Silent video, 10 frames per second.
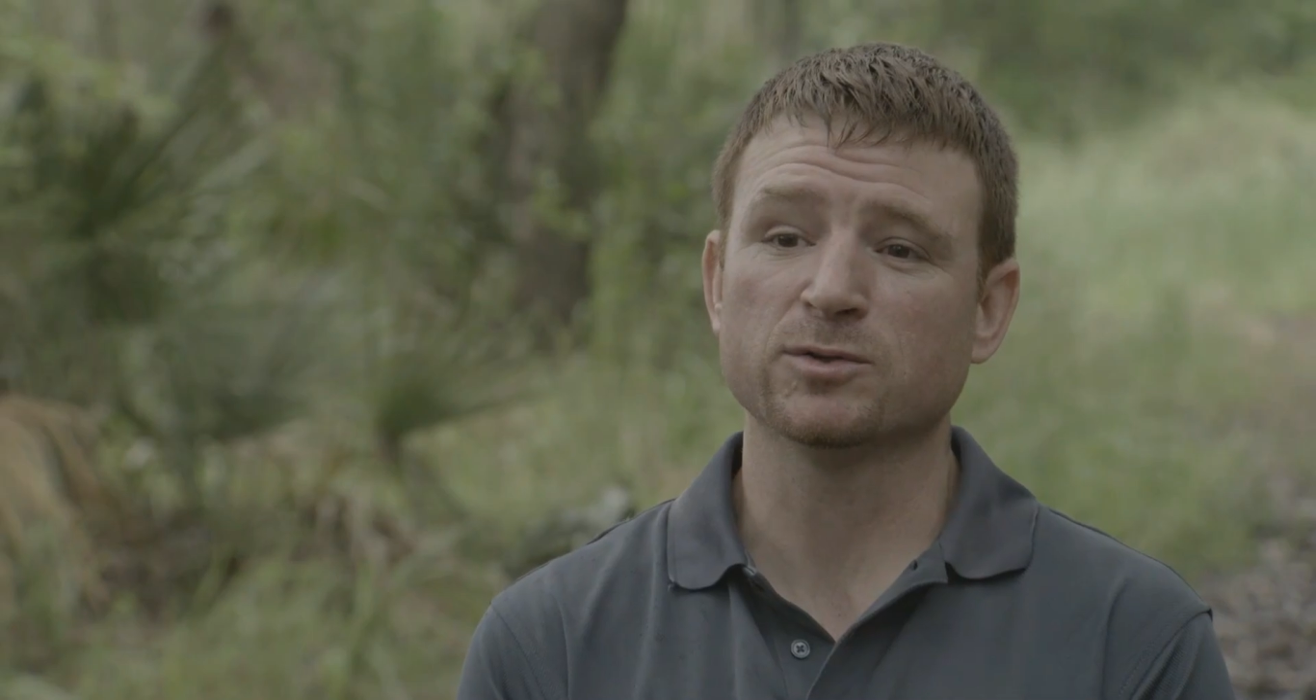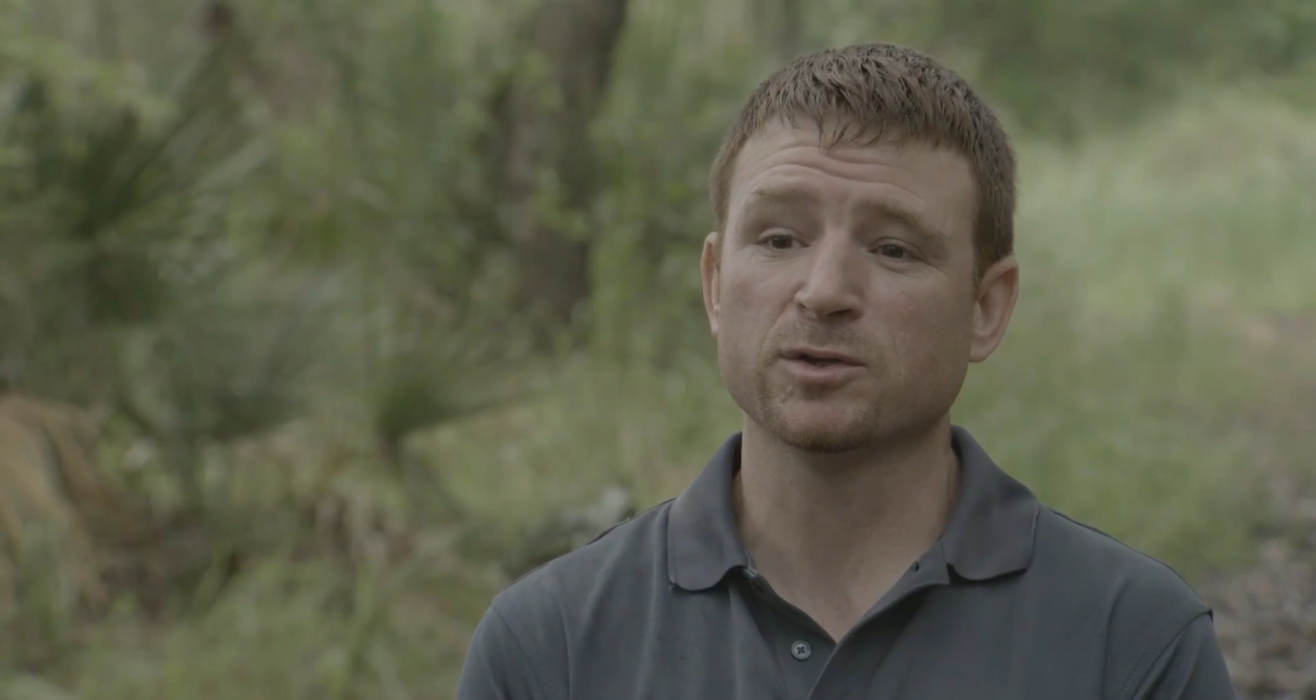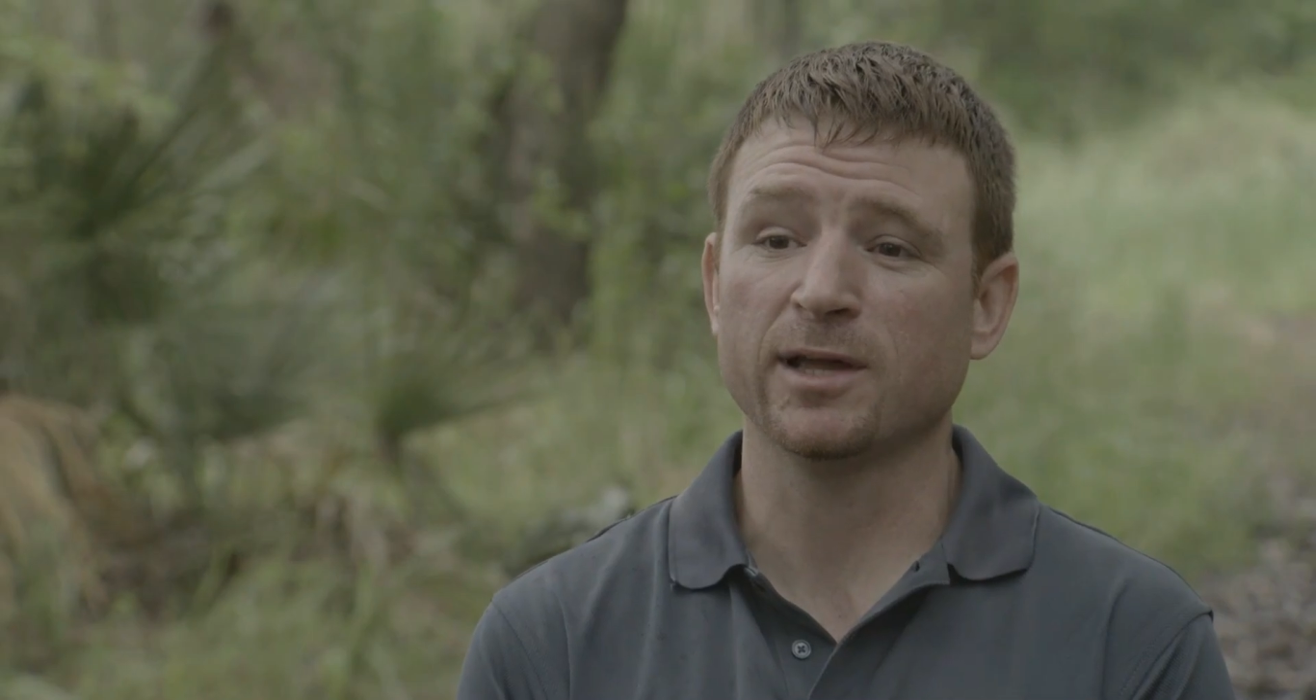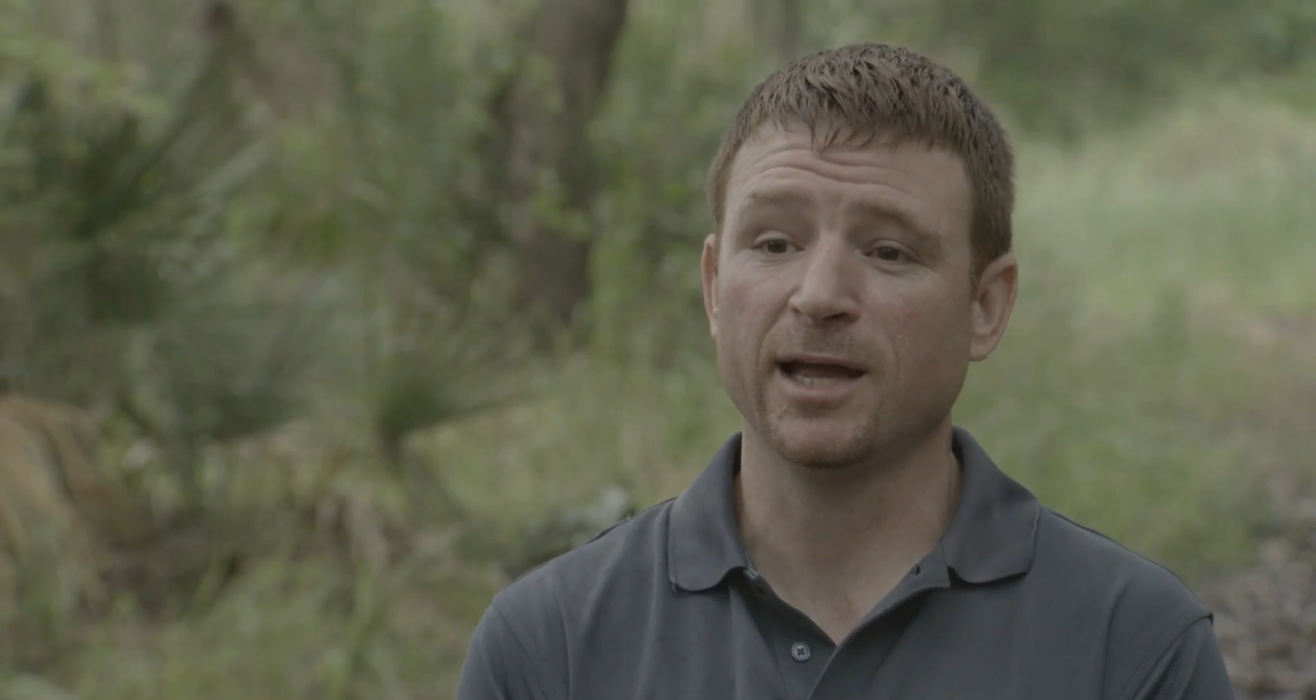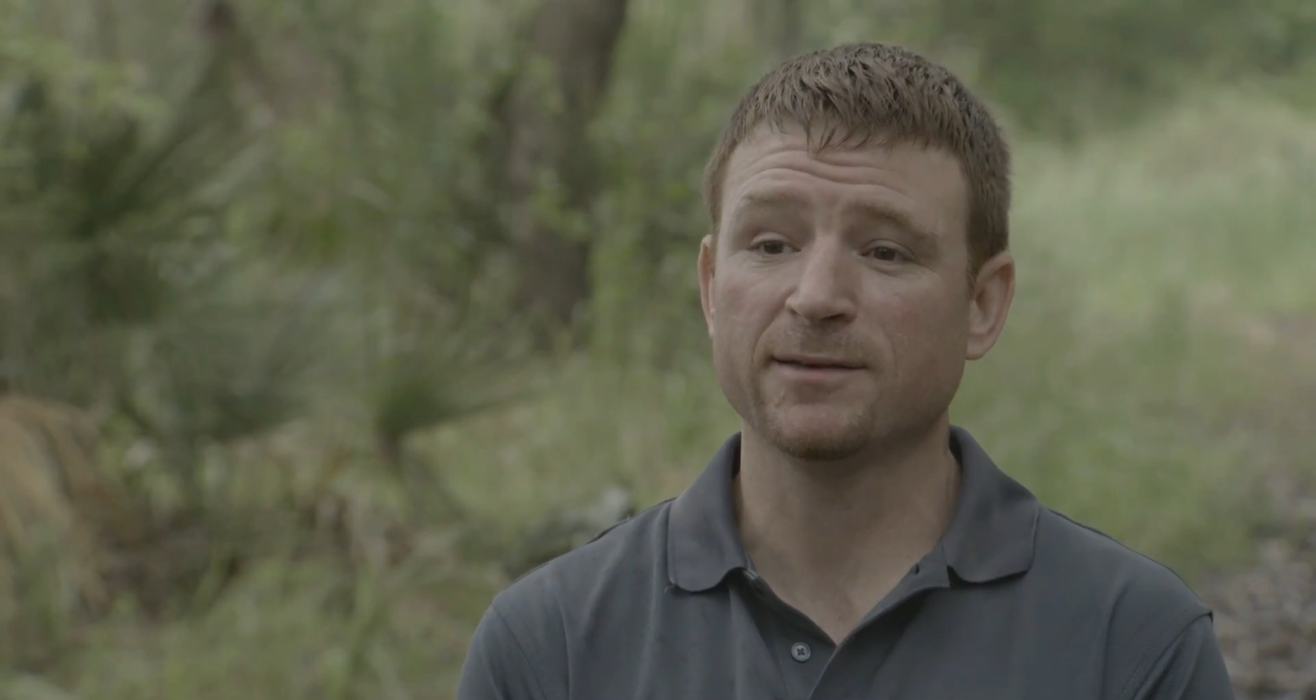
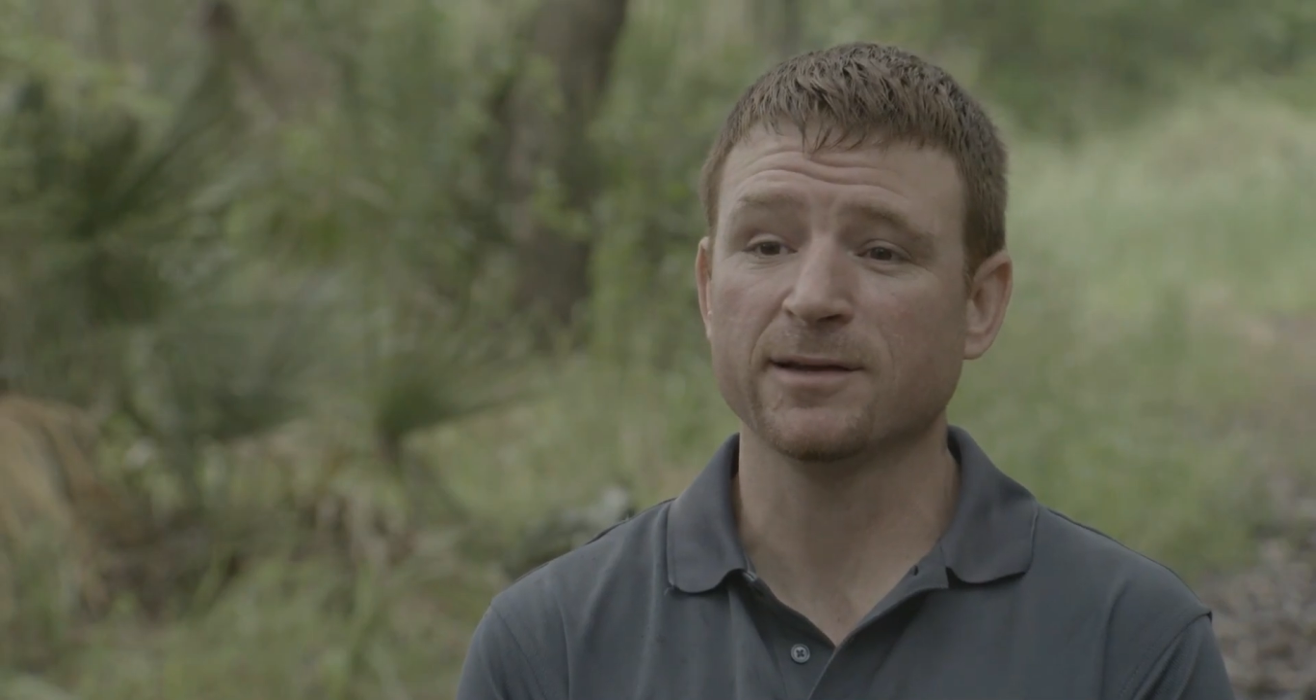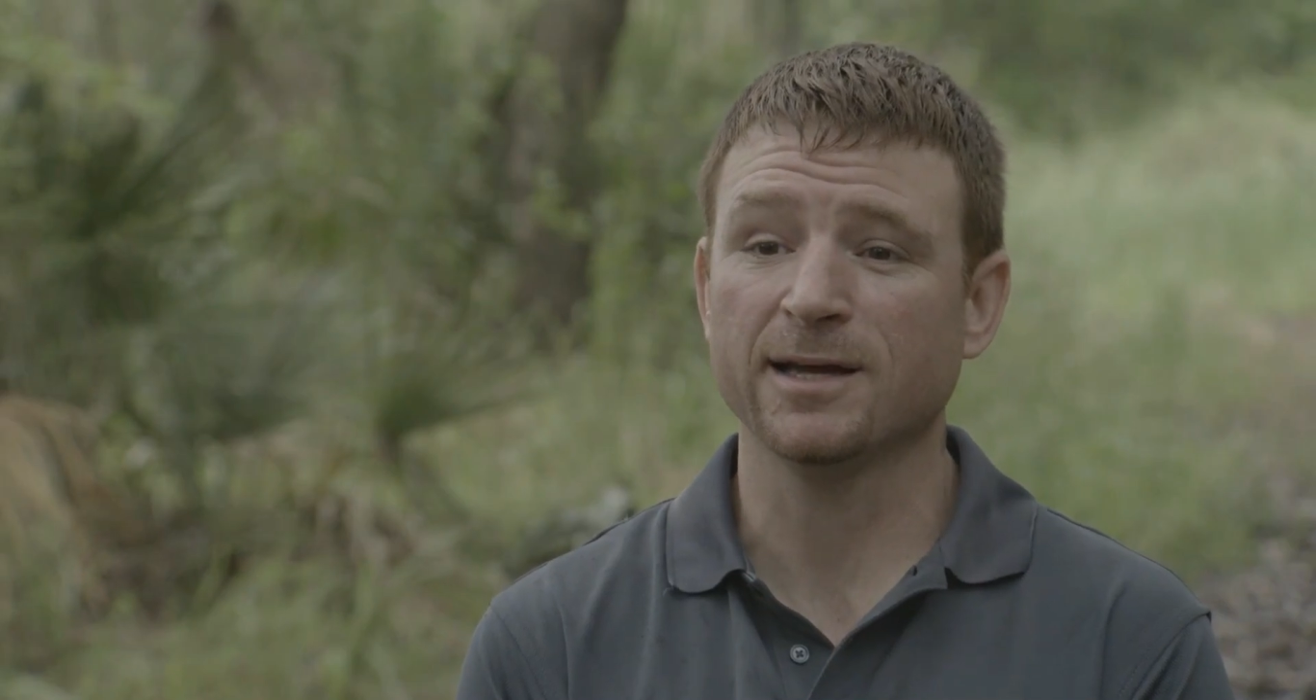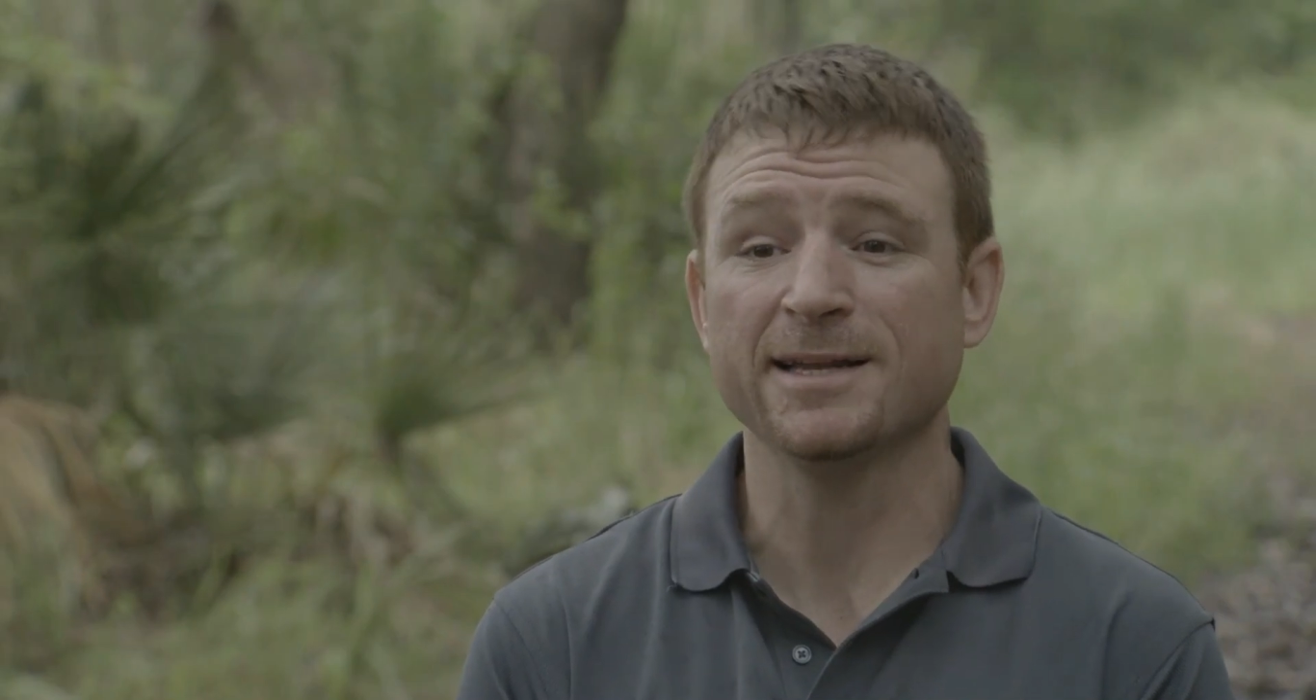So they had to